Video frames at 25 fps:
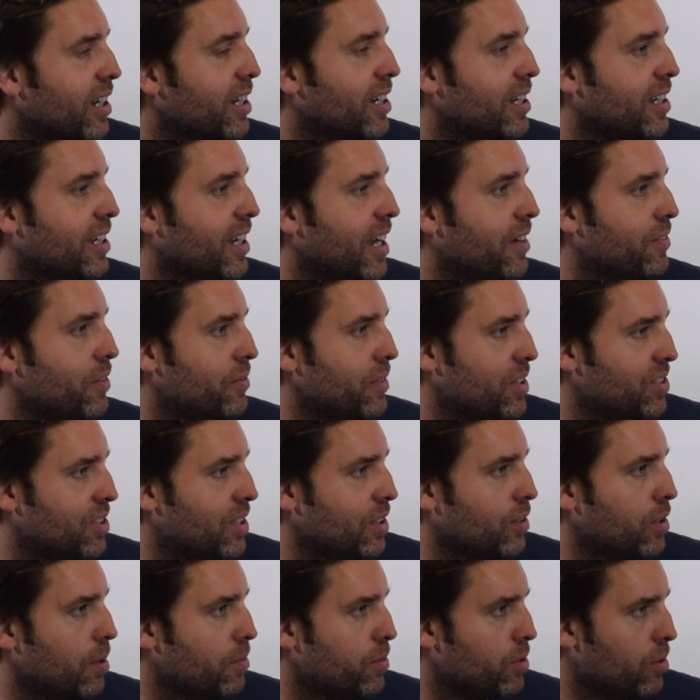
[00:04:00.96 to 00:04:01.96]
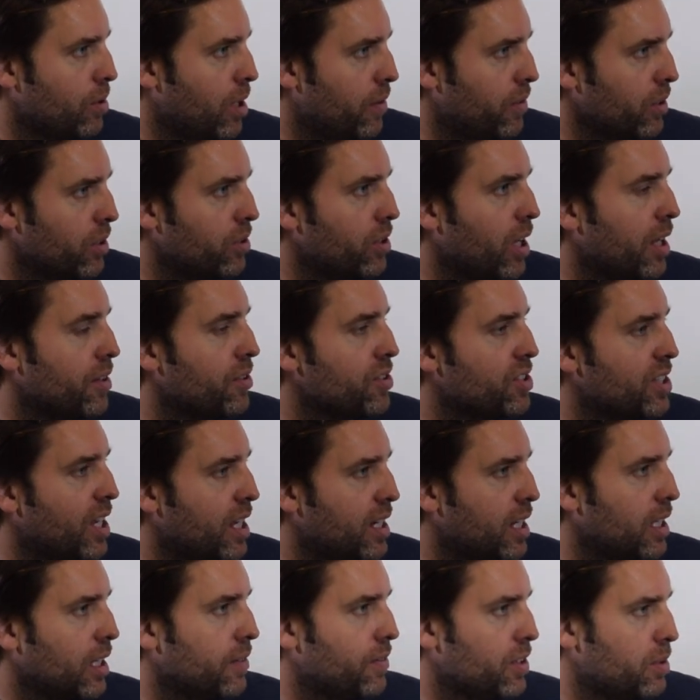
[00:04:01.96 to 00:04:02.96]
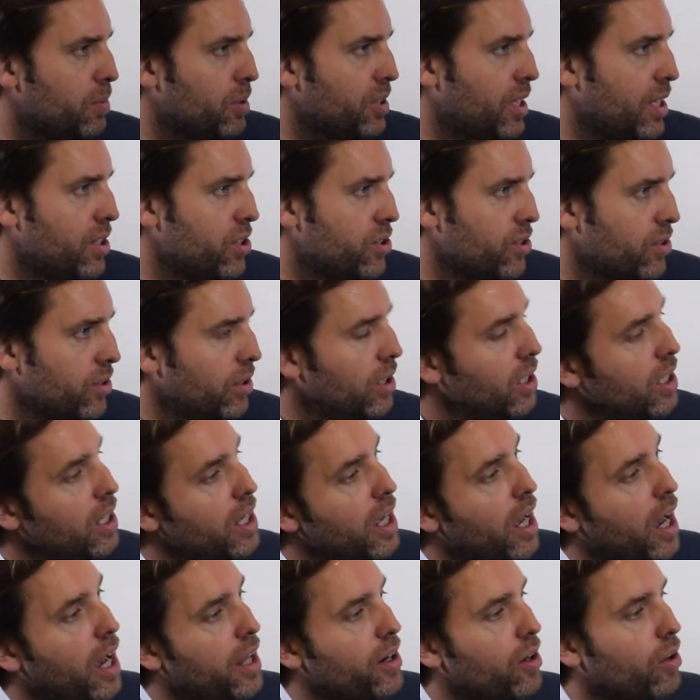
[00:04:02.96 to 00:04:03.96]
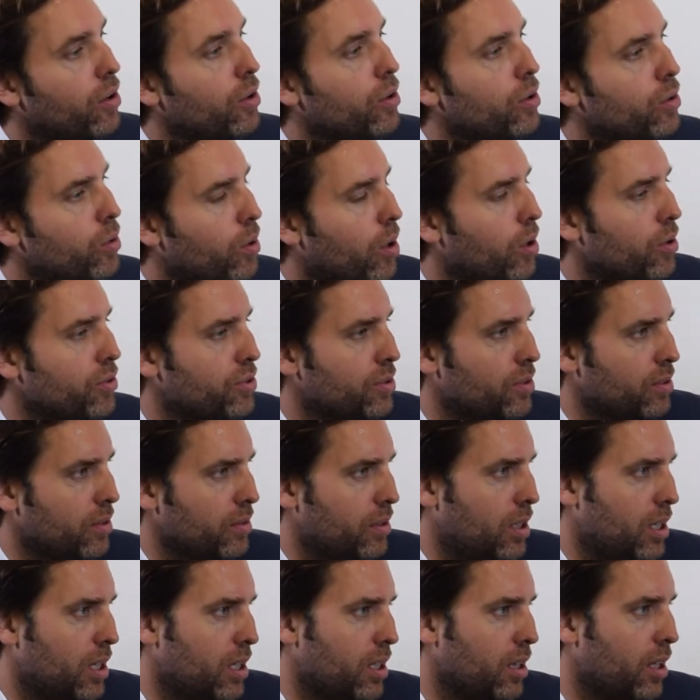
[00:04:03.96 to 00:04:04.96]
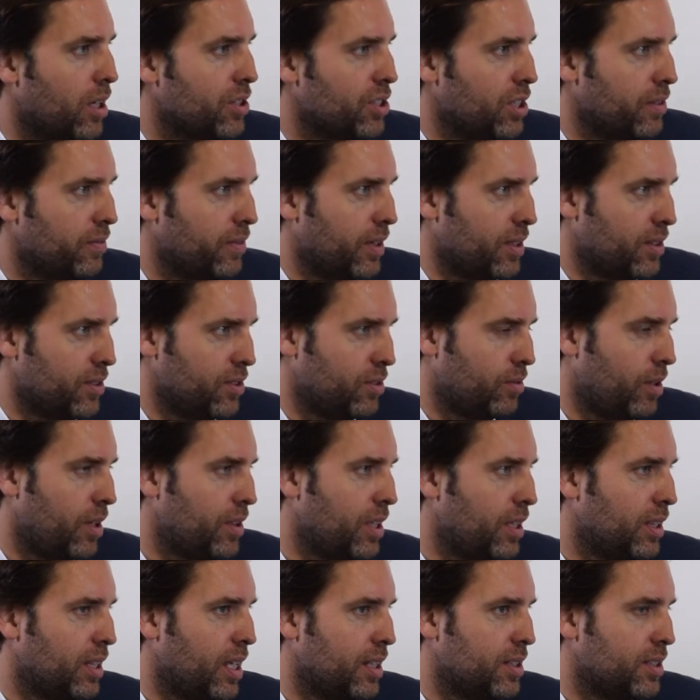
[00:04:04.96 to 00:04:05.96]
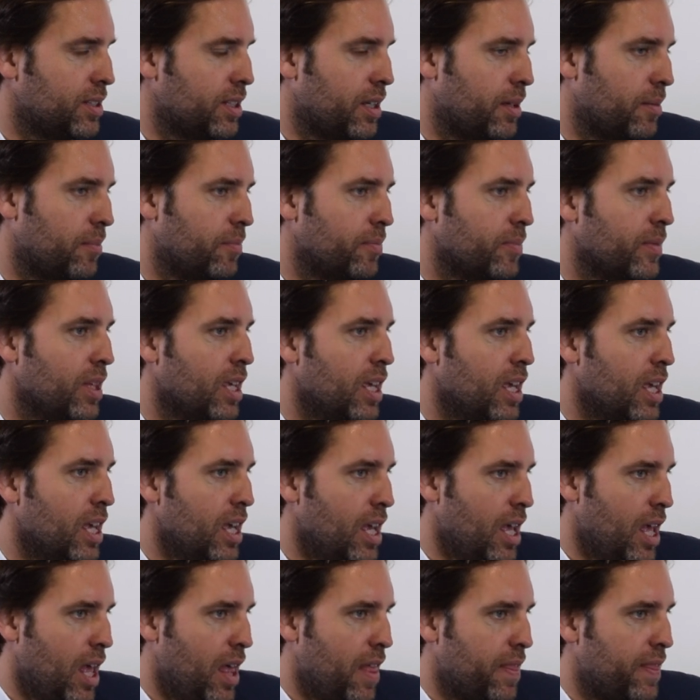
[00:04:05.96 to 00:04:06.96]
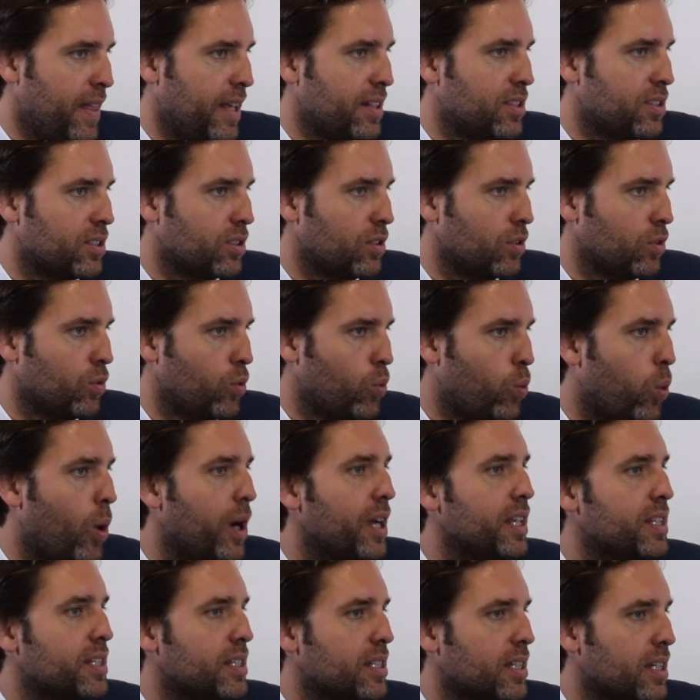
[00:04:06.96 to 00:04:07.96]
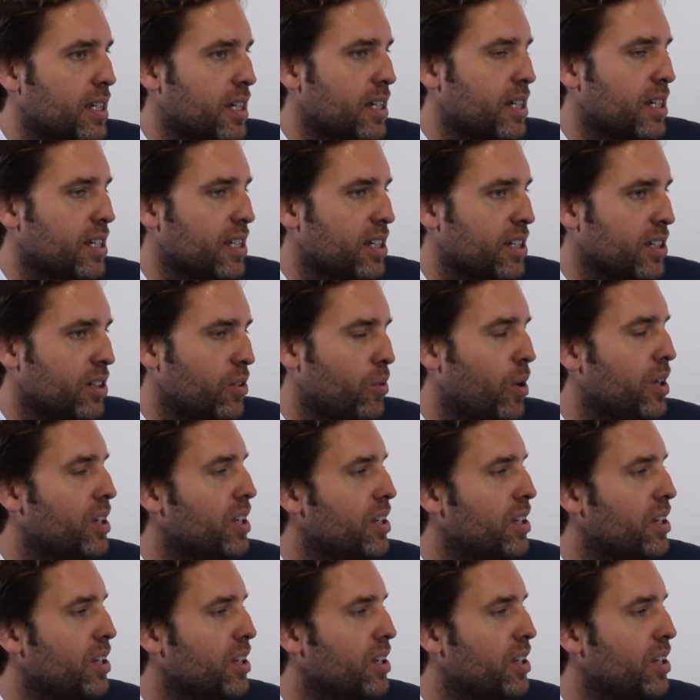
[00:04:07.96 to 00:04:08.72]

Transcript: uh, have invested in crypto, have a good understanding of its potential, yeah. and are, who are also uh, launching funds. So I think that's um, that's quite uh, quite